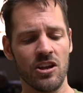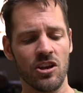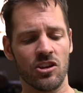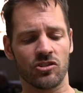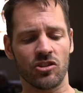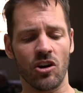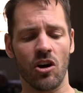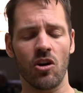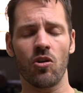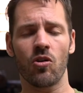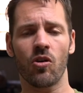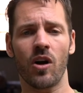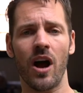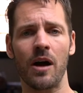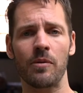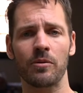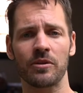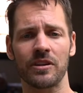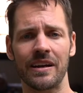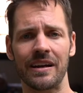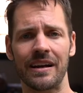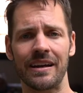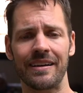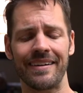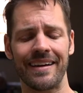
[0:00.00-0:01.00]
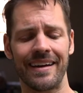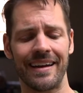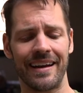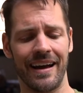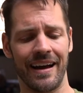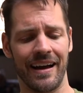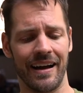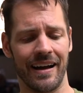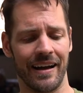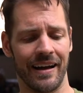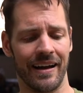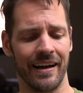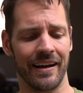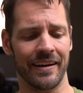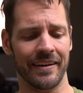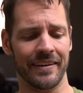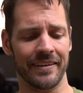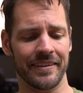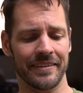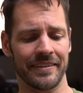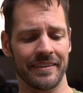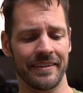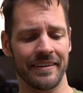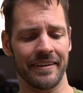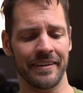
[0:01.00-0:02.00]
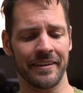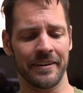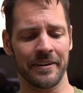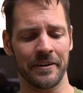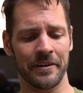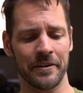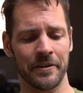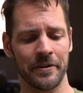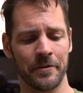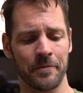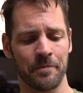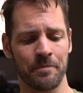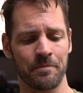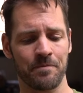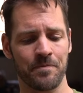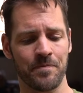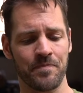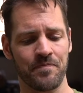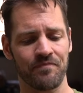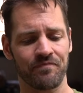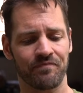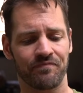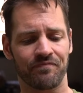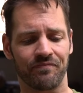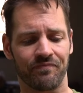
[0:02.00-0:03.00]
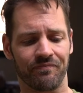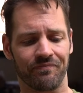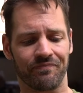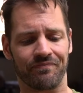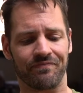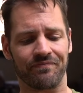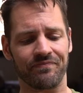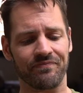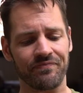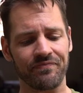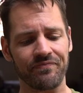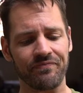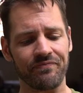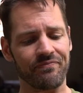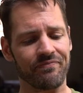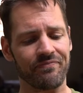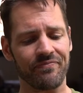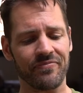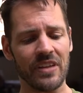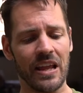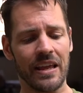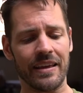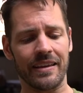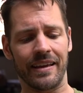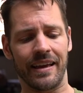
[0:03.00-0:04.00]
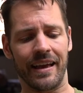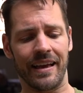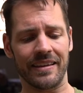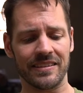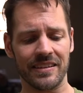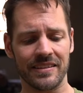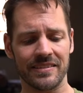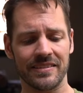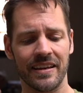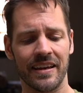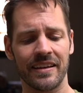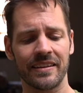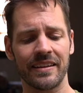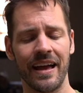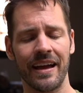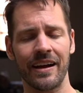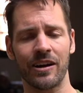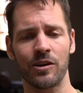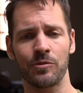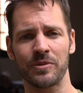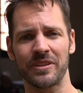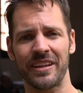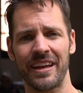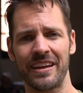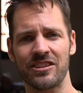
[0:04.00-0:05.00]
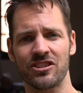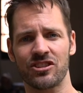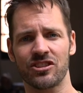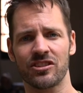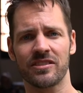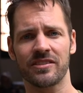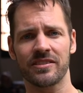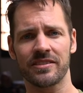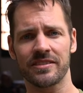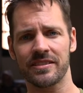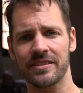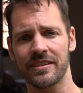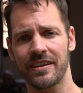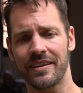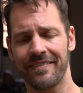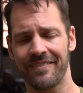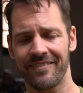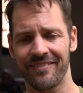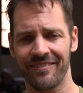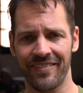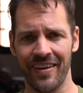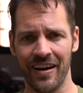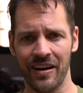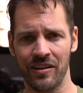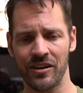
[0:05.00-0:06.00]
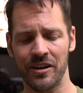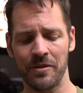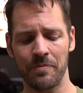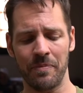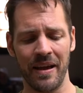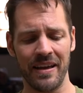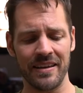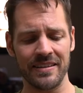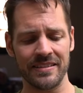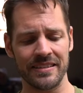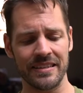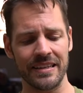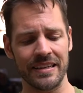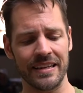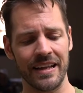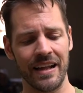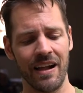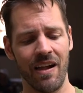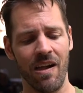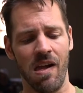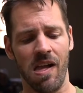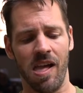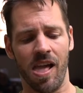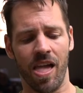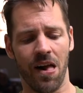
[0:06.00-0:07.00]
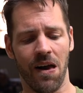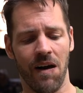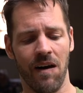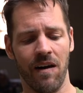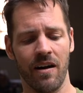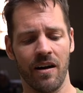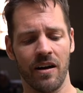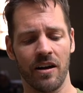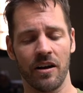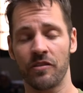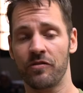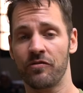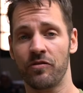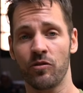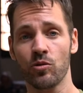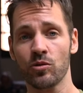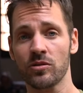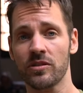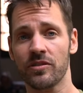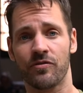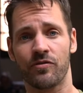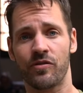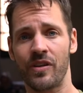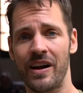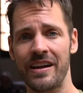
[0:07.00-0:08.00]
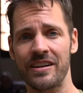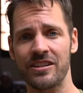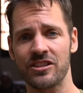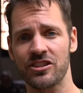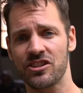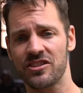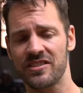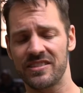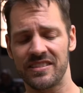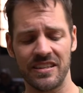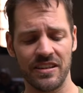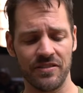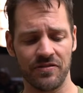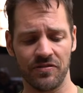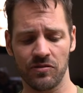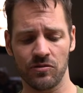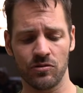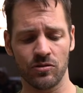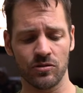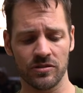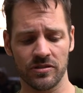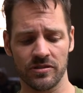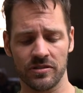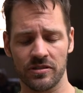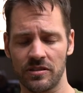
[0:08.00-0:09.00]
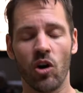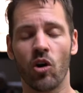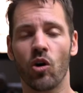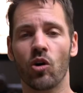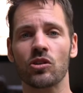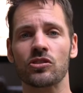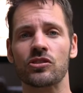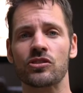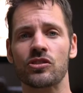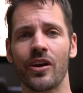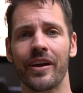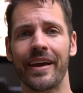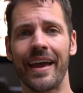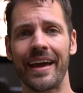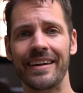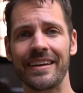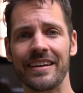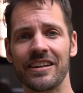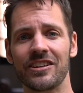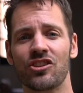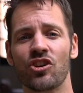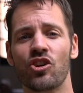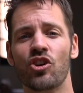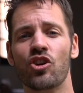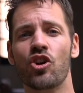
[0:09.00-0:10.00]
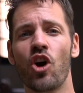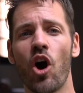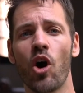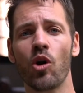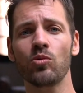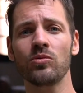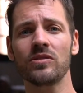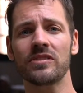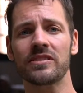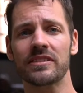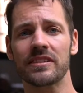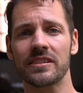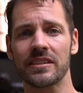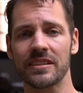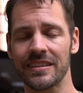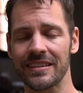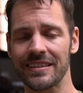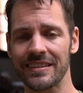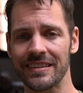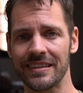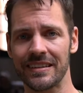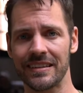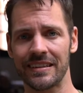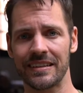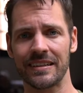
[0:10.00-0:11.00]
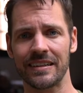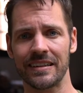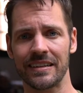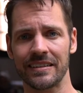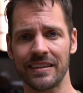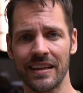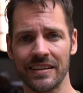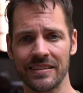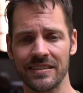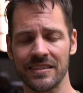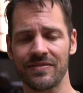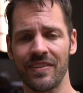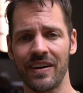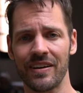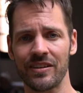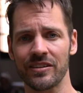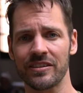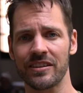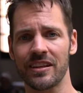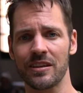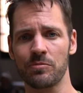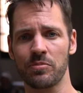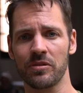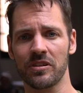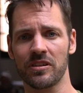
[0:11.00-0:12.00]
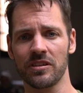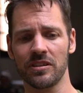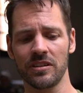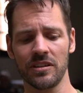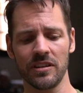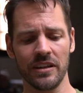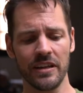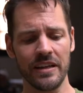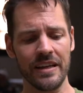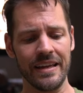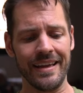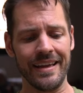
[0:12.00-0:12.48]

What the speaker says: So, Cabo de la Vela. As I said, accommodations, very basic. Food, fresh seafood. Also, you can eat goat. That's very typical.